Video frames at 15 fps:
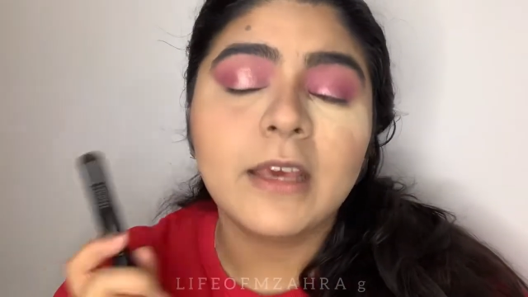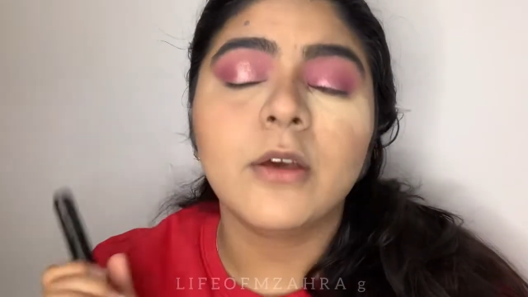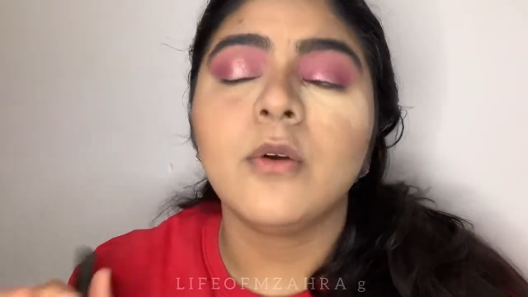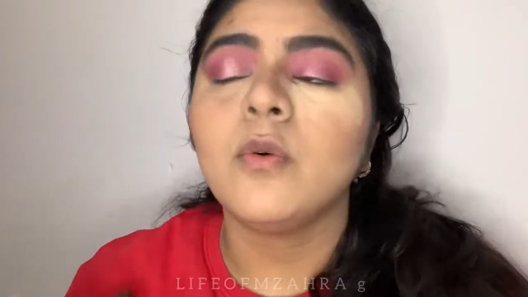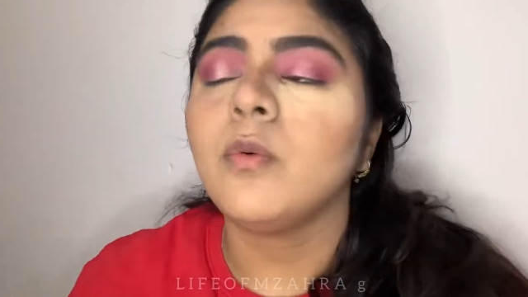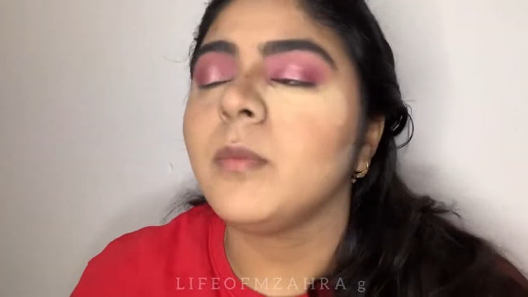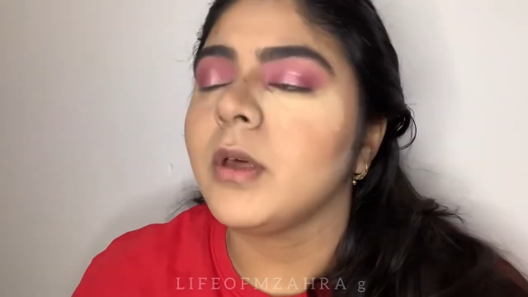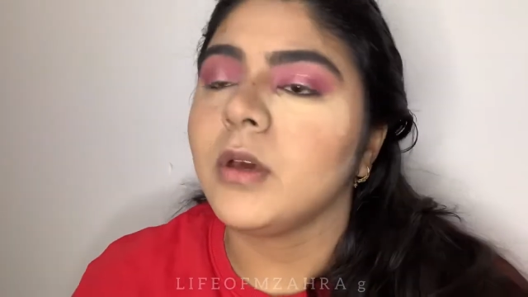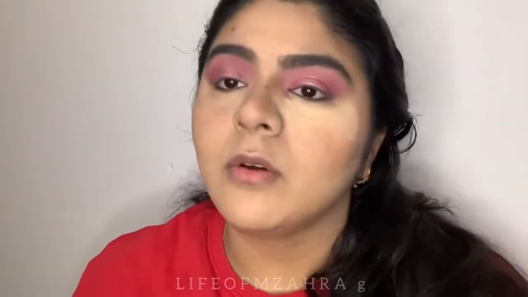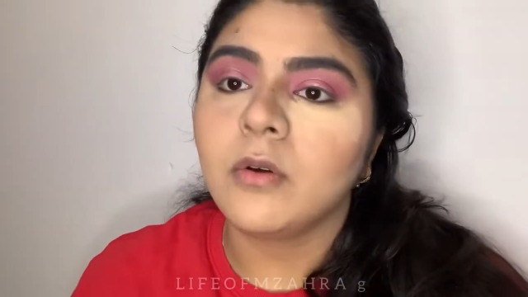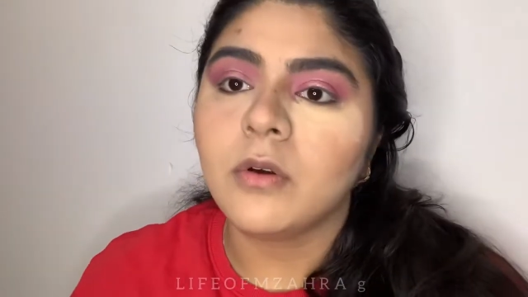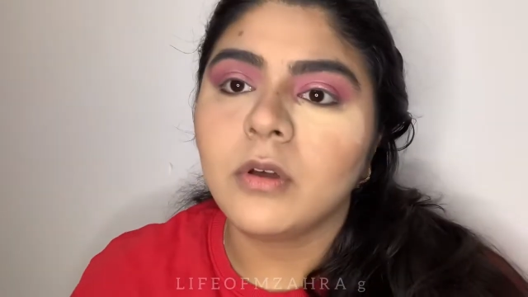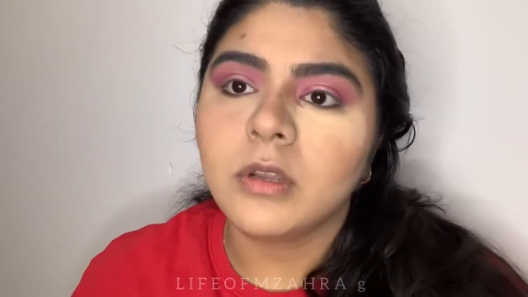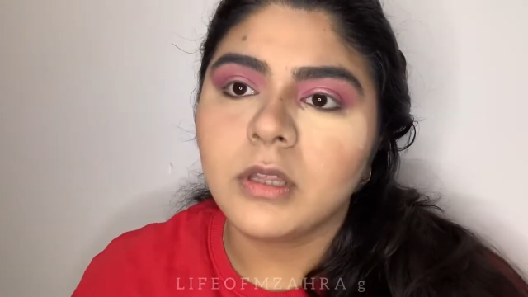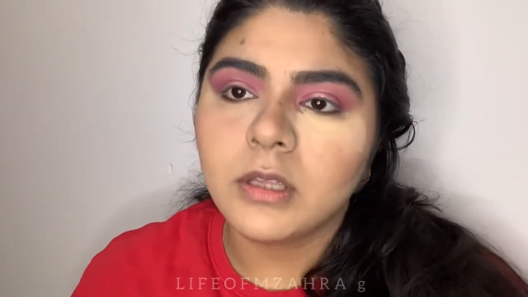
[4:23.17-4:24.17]
oh my
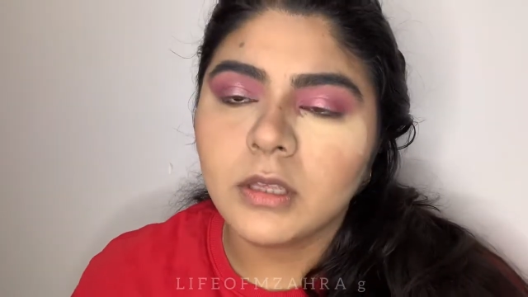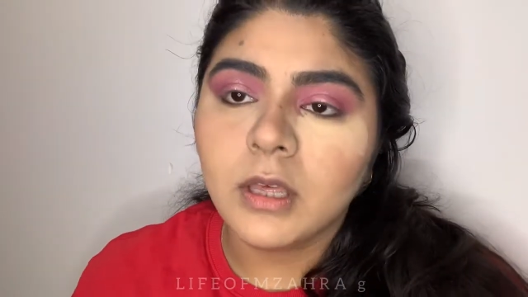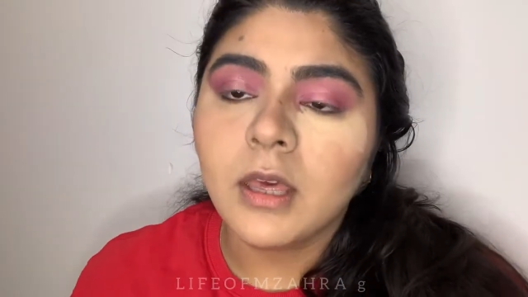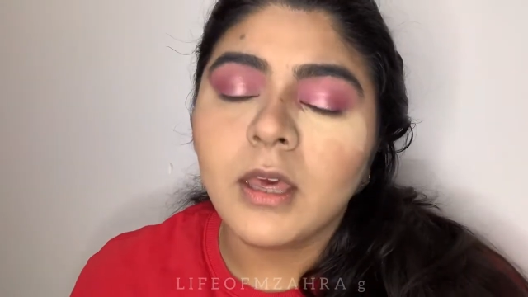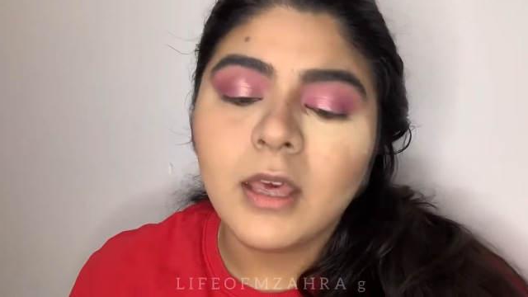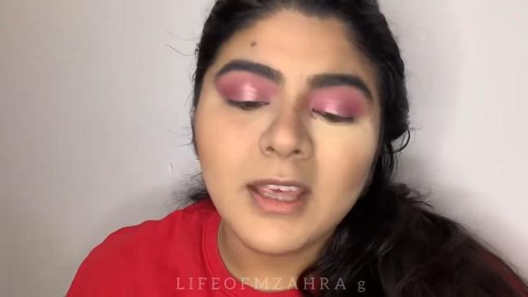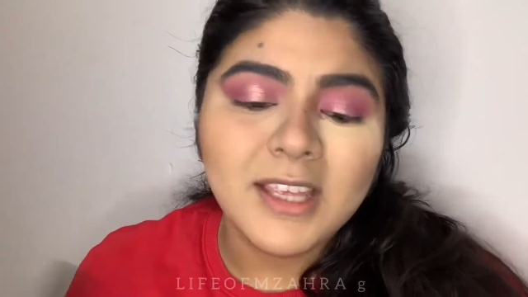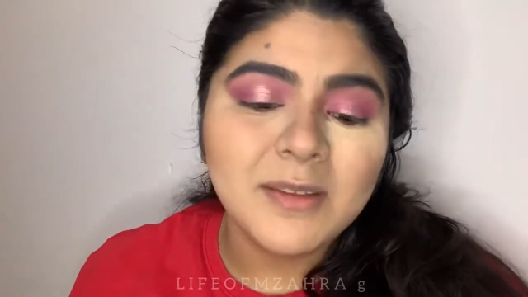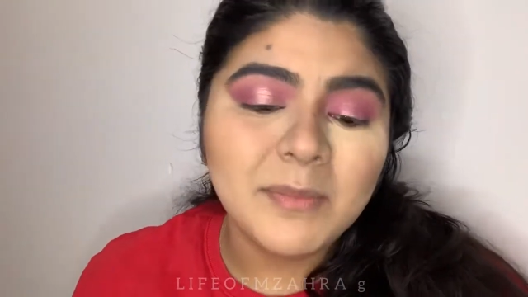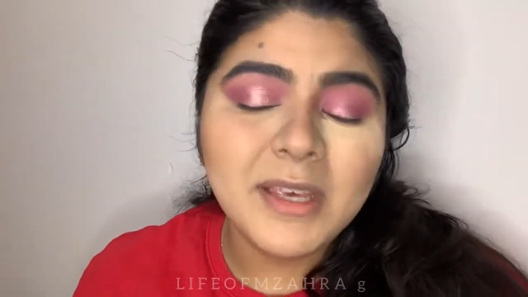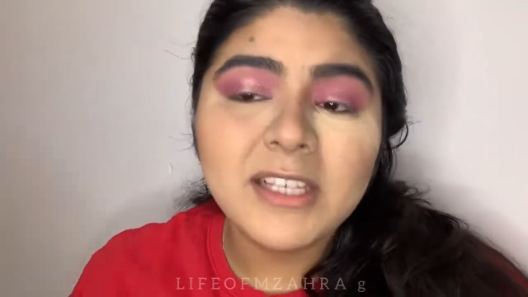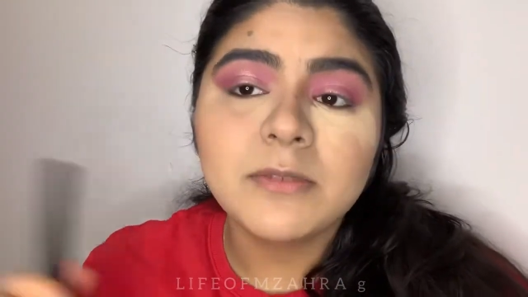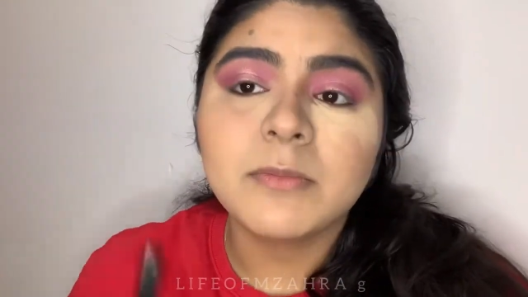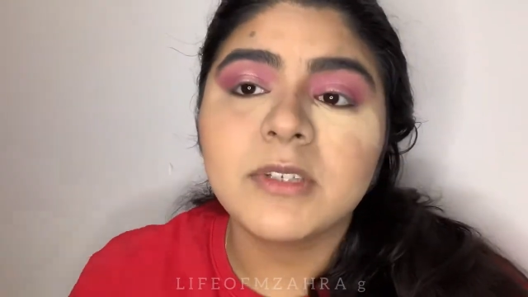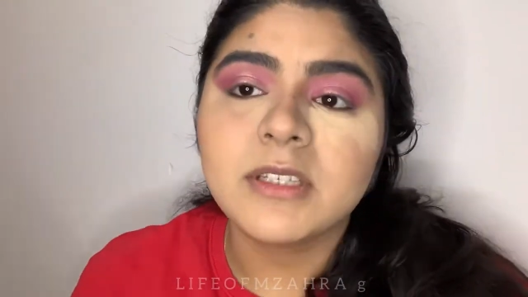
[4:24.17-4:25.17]
god it
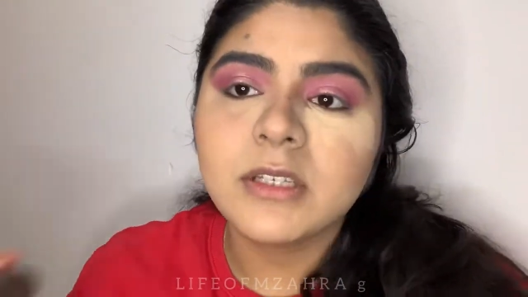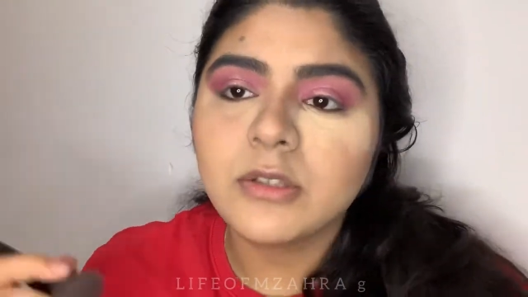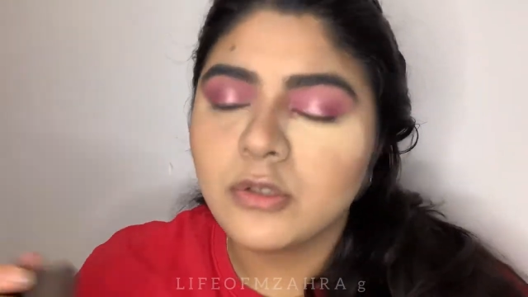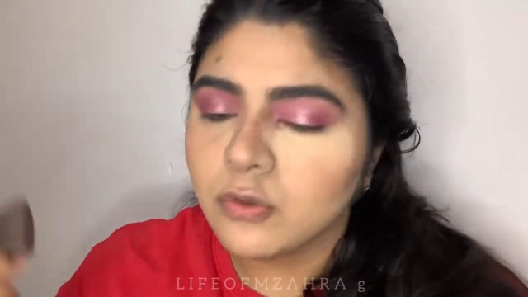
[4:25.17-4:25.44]
makes my skin so